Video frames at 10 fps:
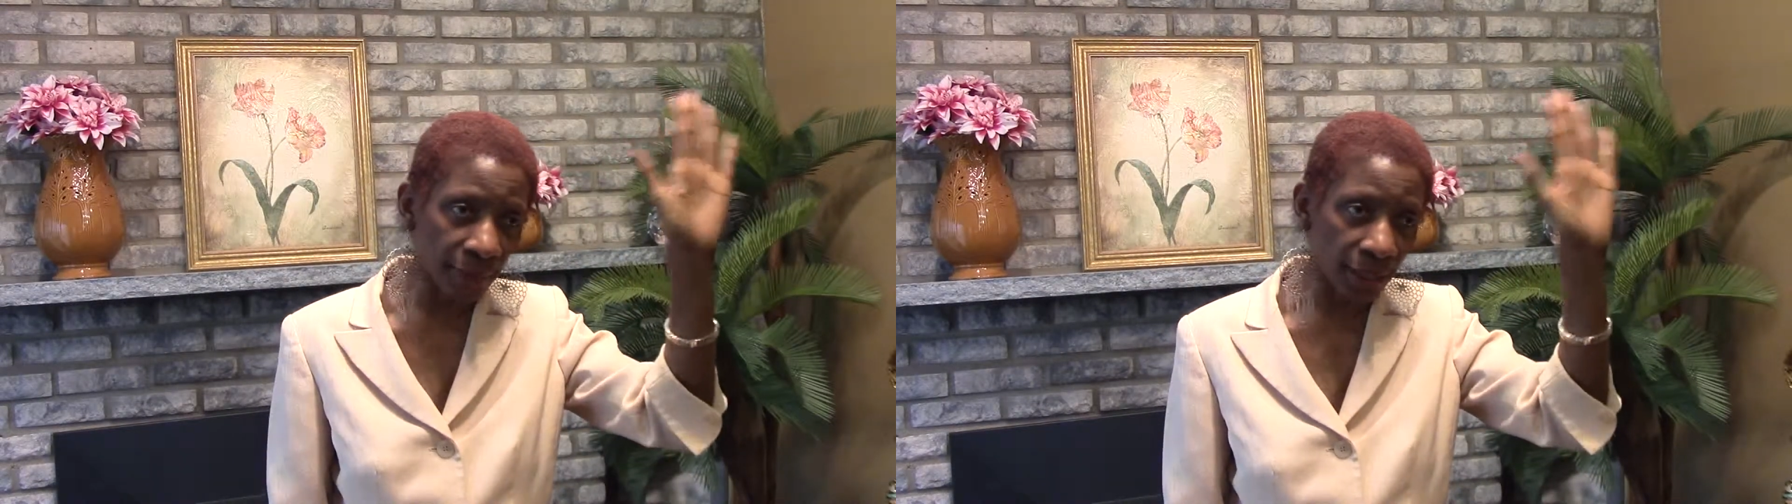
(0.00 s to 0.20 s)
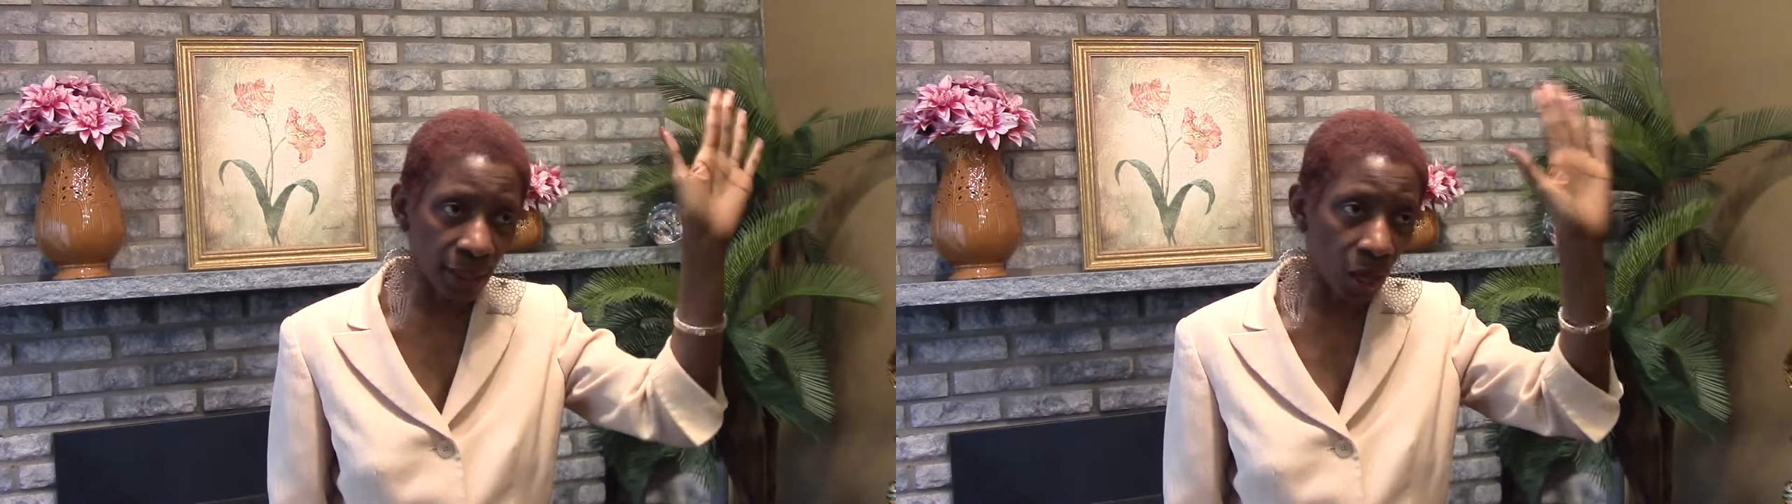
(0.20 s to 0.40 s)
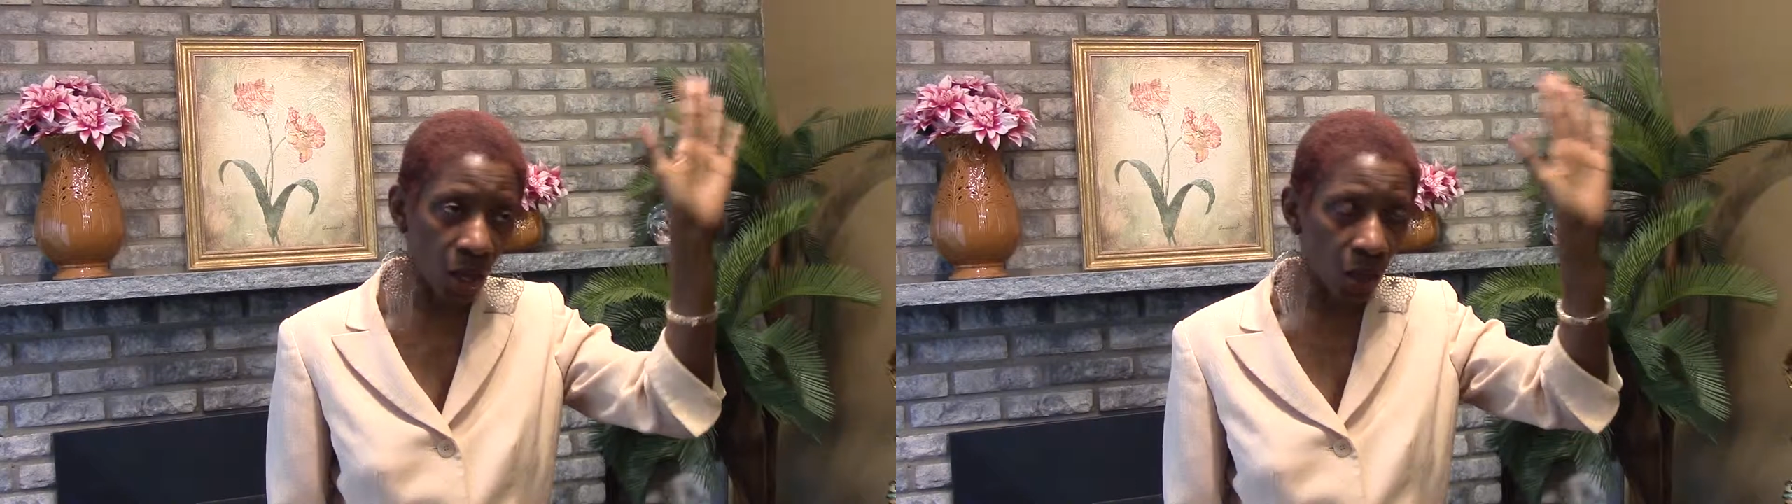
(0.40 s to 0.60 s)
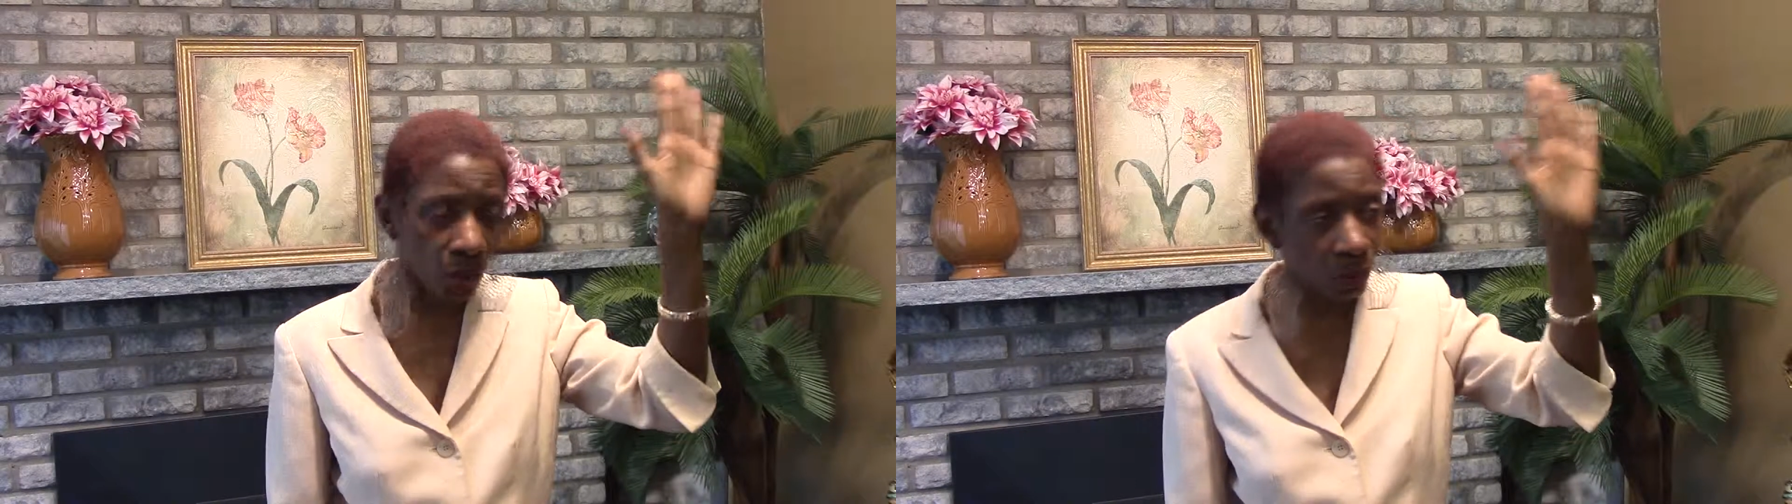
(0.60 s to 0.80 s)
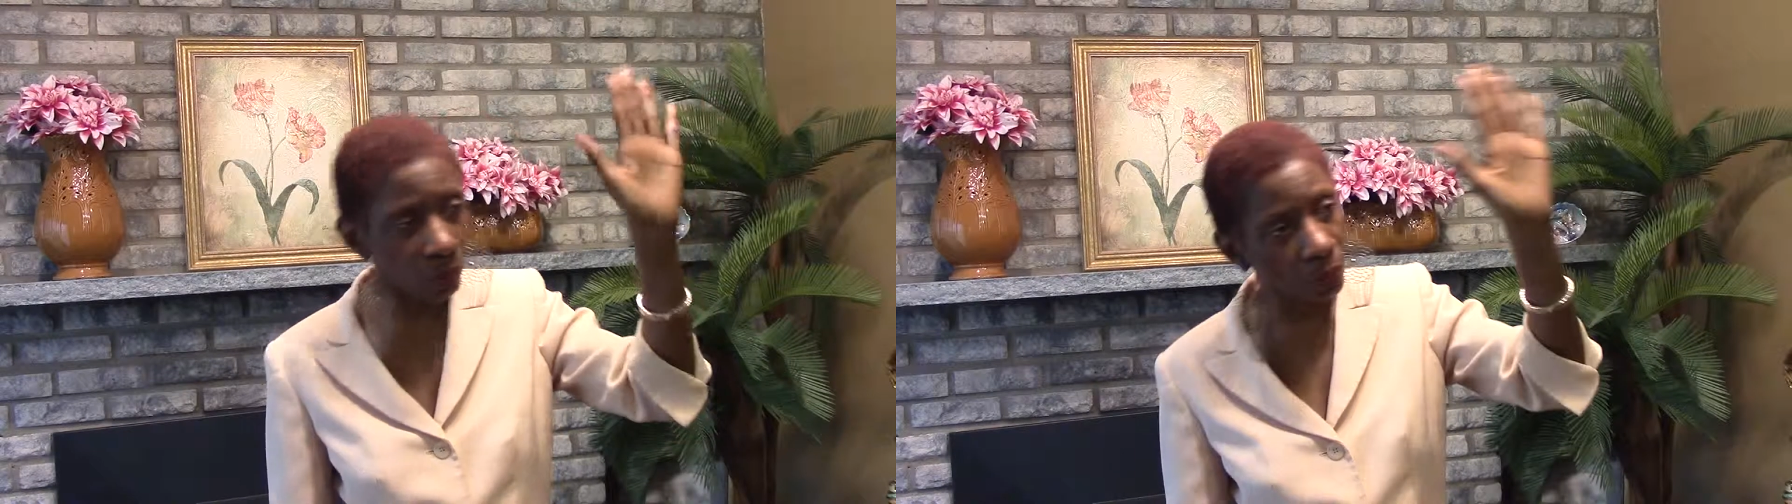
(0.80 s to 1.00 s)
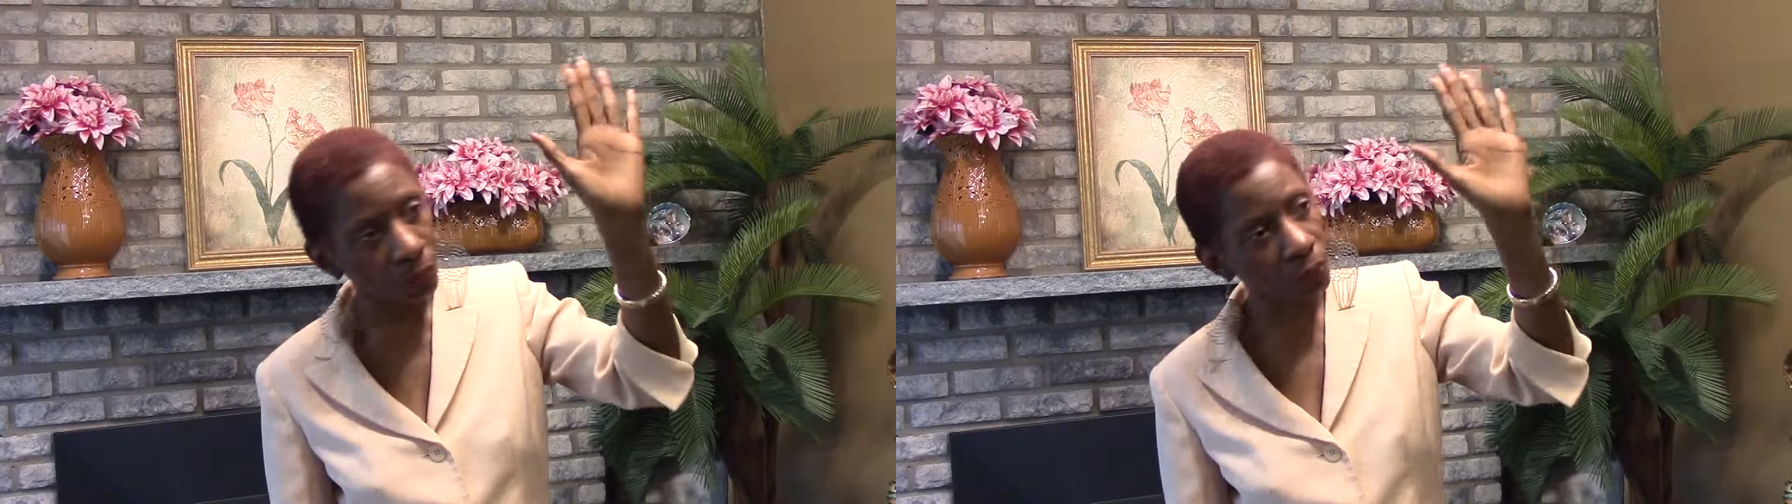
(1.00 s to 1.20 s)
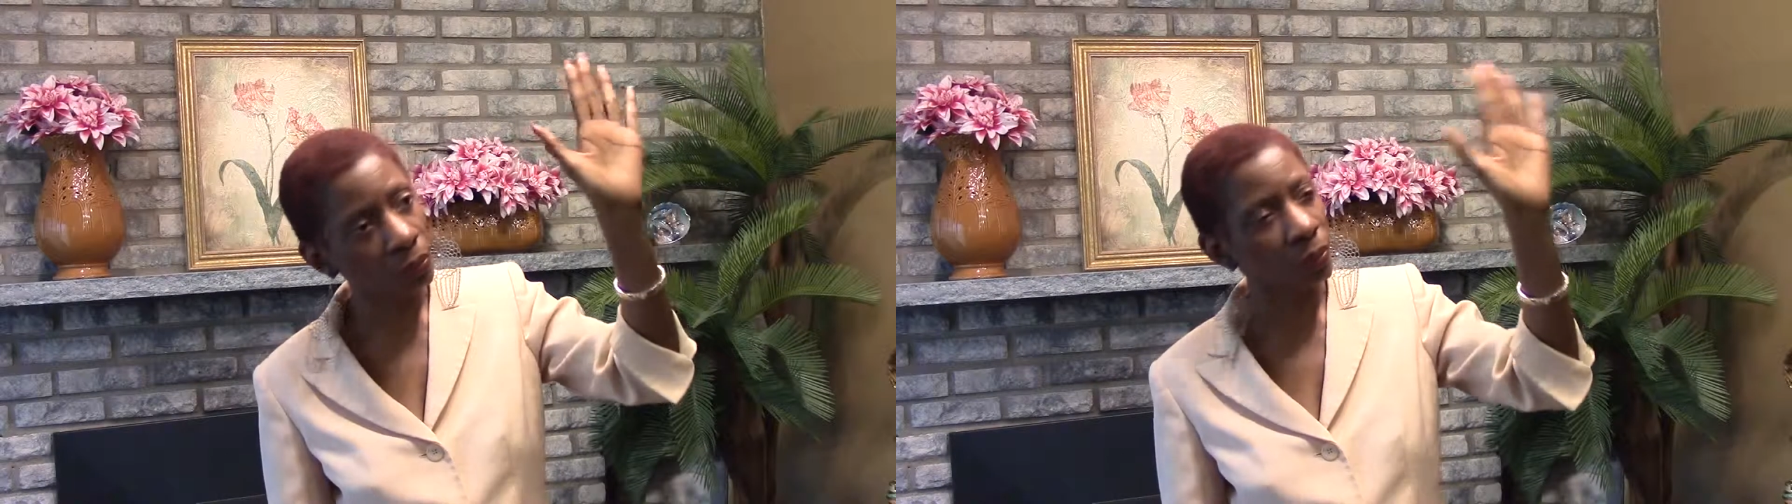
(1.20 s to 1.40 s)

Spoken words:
Hello.